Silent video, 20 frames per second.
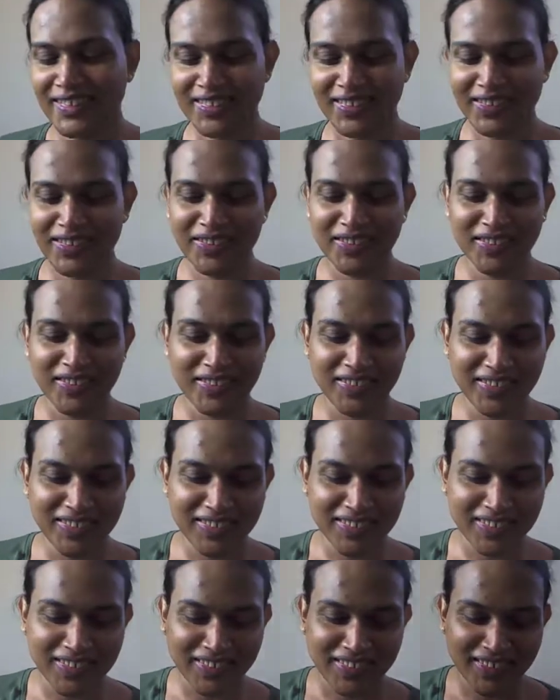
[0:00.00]
you
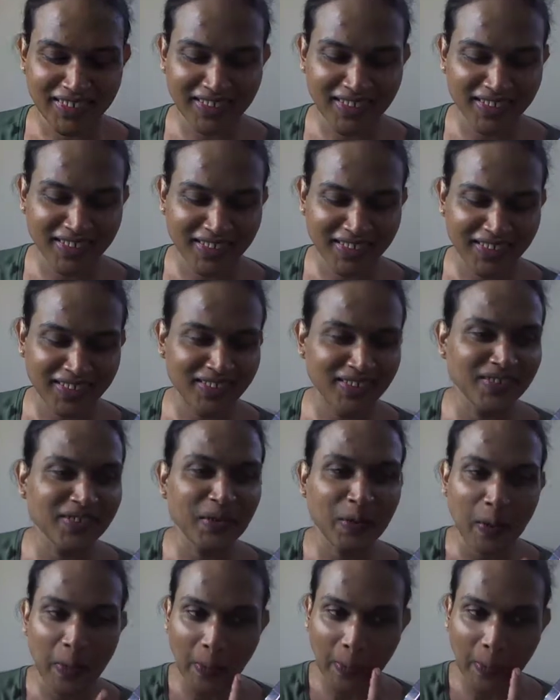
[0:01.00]
know. You know,